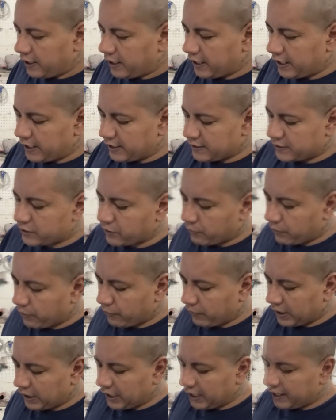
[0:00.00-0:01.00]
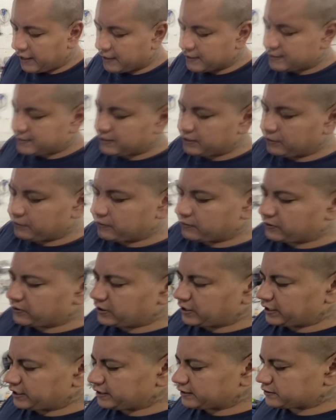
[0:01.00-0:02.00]
And so when we lay the silver
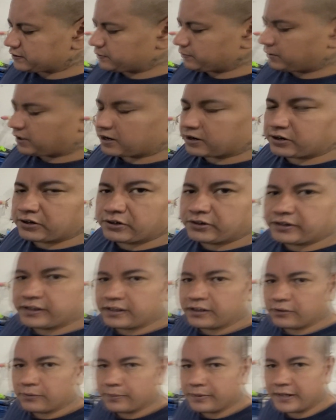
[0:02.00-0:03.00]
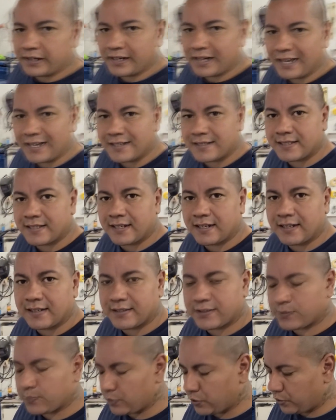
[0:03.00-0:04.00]
on it tomorrow, it'll be nice and
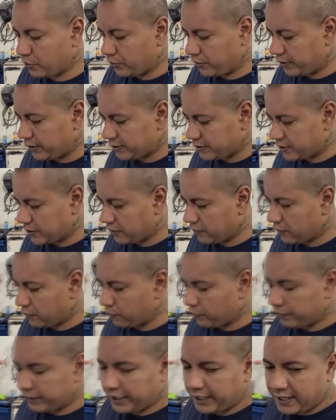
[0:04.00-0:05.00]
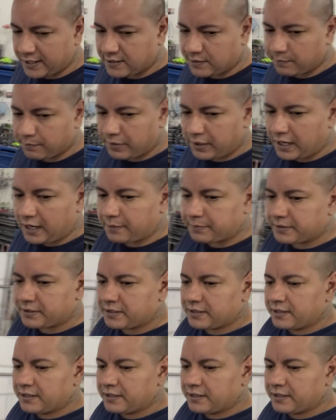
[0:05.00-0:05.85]
smooth, and the silver will be nice and popped.